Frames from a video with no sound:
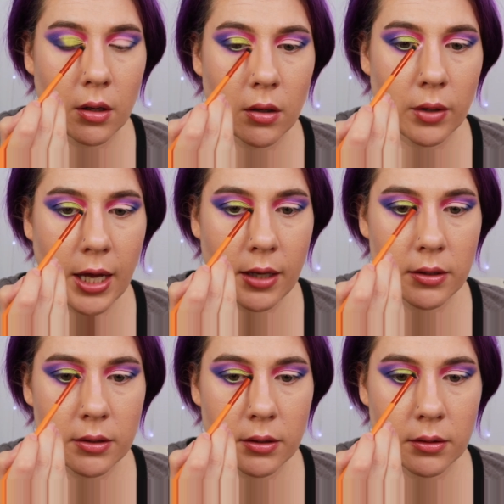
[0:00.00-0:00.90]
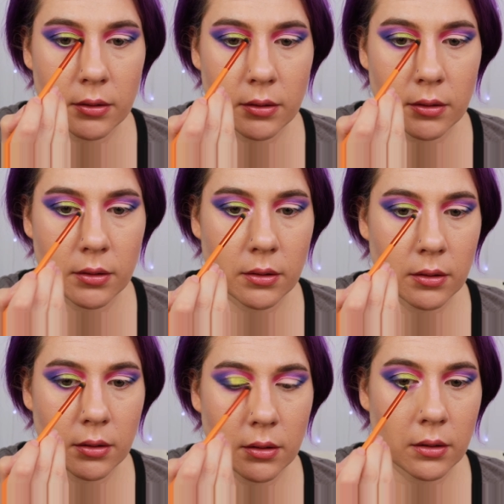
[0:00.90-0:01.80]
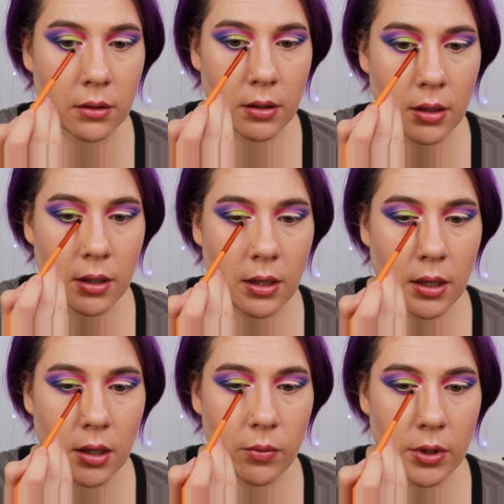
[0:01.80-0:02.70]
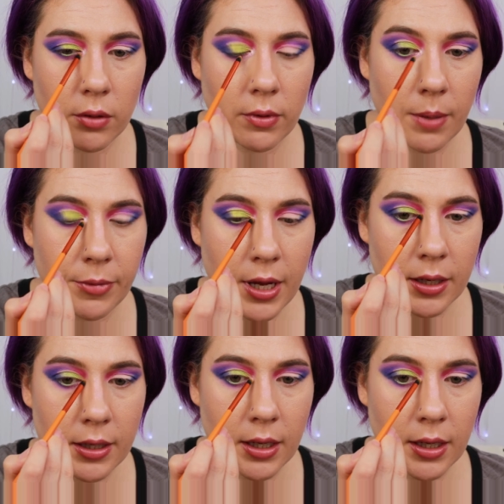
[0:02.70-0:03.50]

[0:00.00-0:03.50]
Oh yes. And we're going to wrap that